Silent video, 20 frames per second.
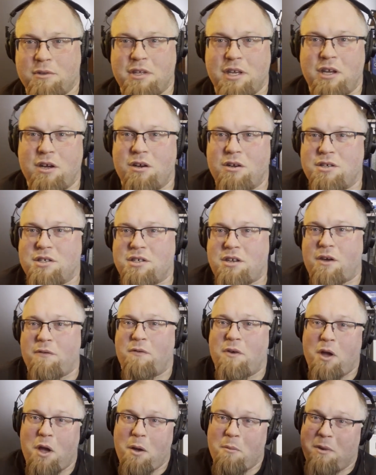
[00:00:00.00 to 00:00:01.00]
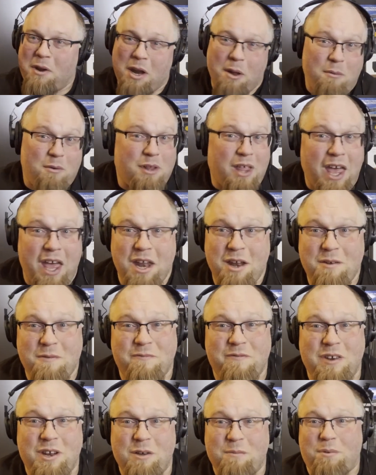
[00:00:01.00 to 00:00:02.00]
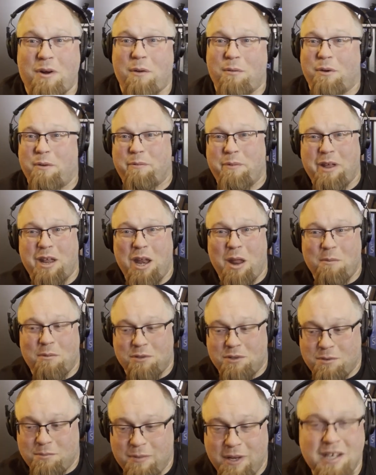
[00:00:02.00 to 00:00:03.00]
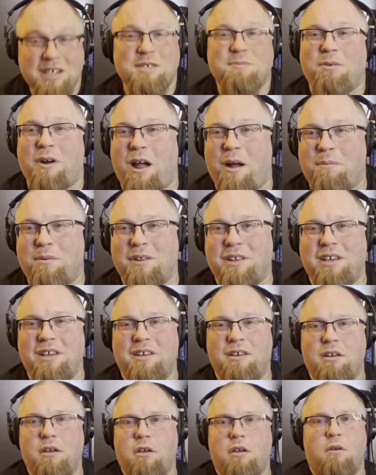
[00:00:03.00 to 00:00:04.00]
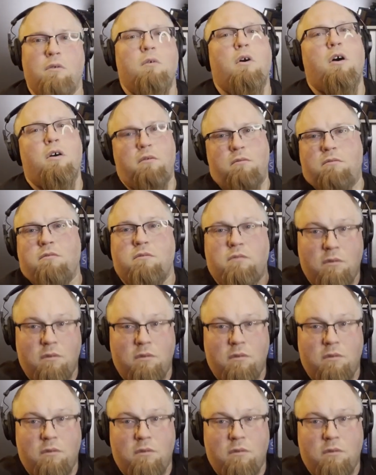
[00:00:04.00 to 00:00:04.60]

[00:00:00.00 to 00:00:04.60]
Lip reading: to hear stuff, being able to edit video properly, being able to mix properly, well,